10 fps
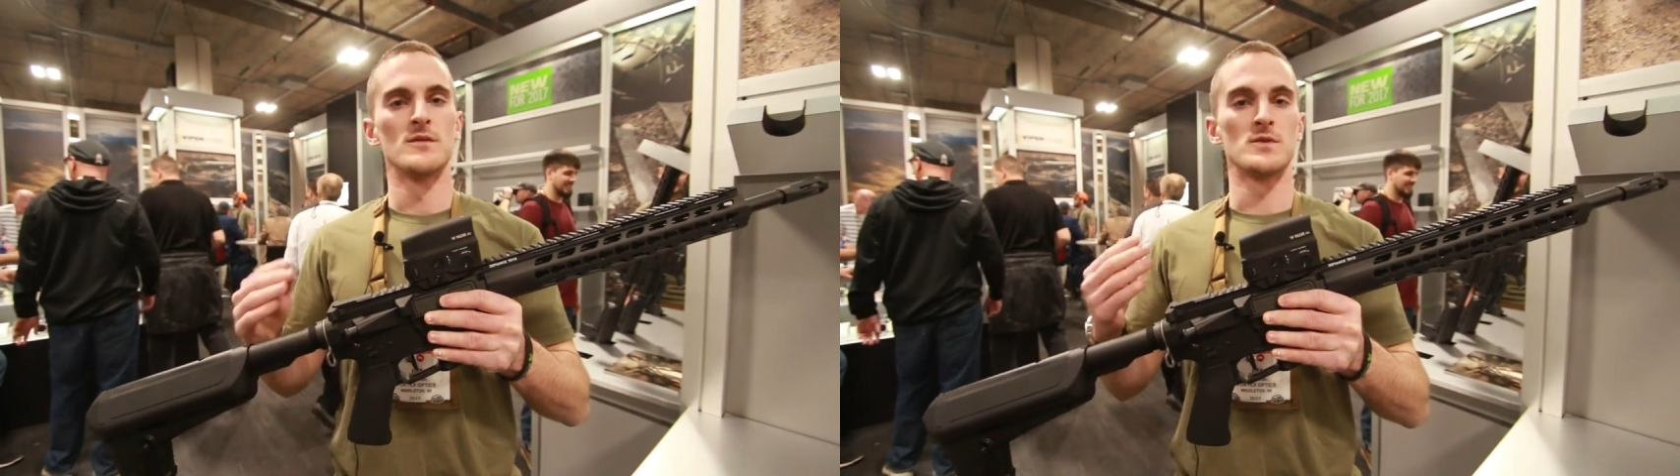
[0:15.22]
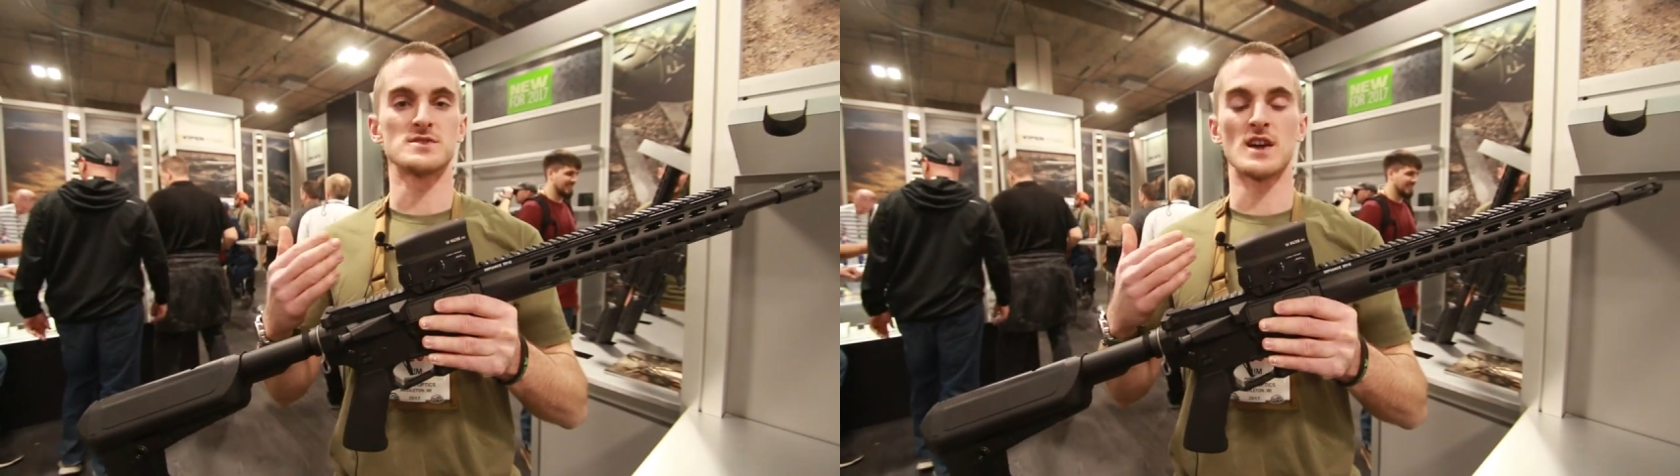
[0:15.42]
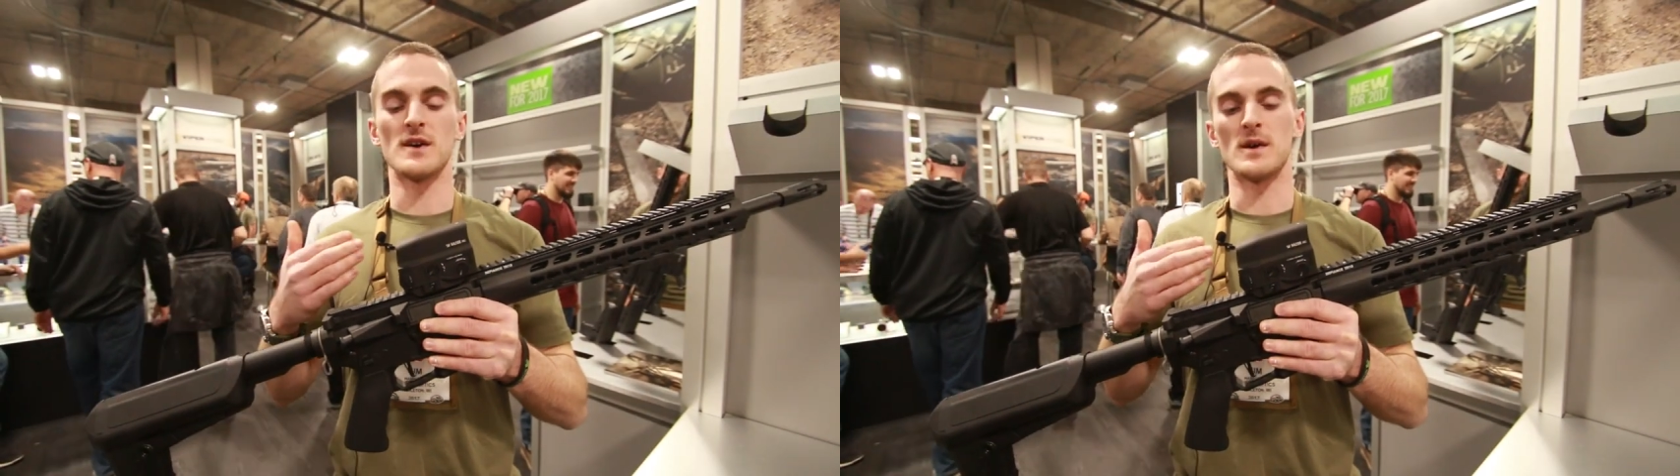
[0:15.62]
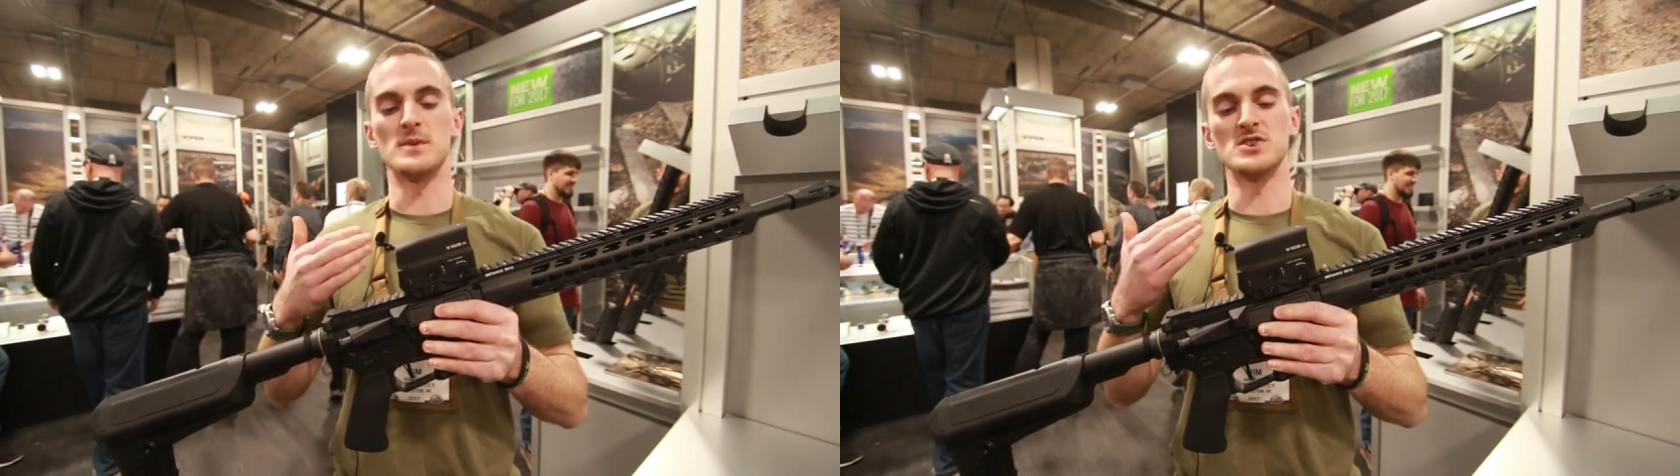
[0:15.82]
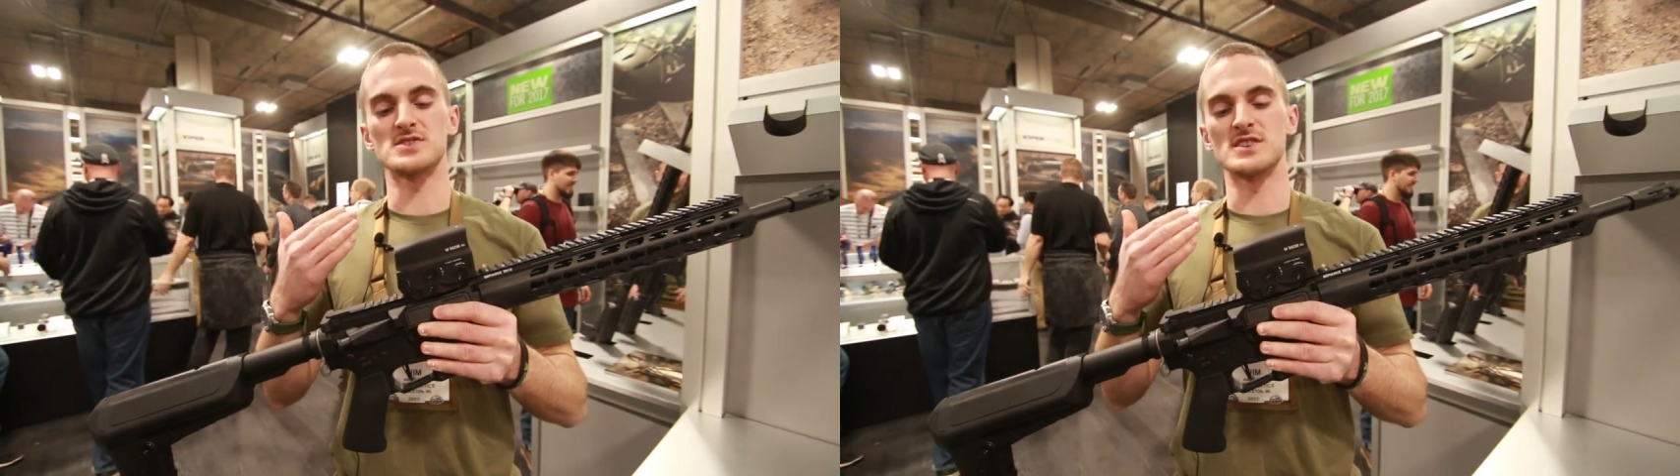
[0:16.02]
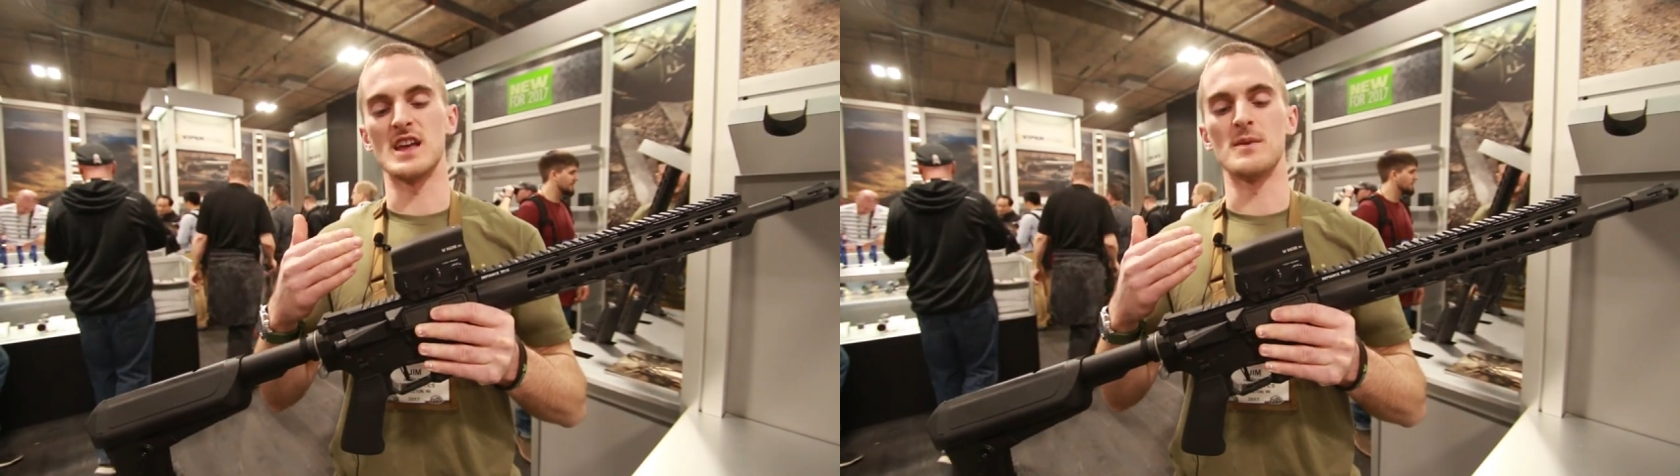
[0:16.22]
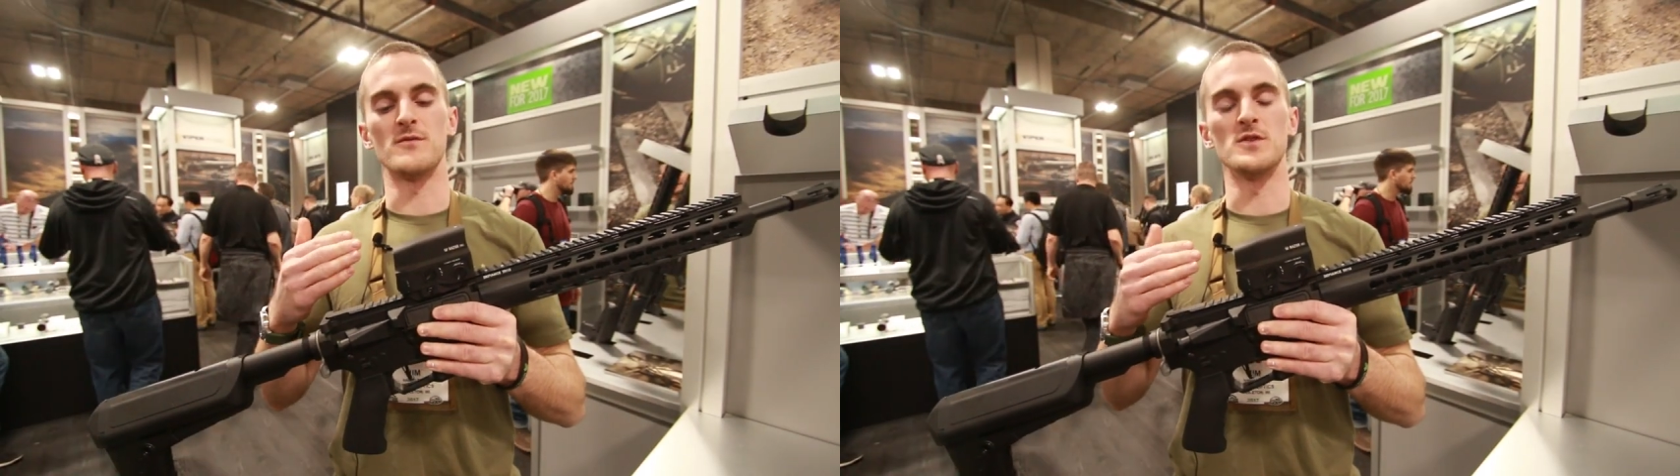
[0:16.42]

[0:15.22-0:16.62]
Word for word: first off, I mean, just to name a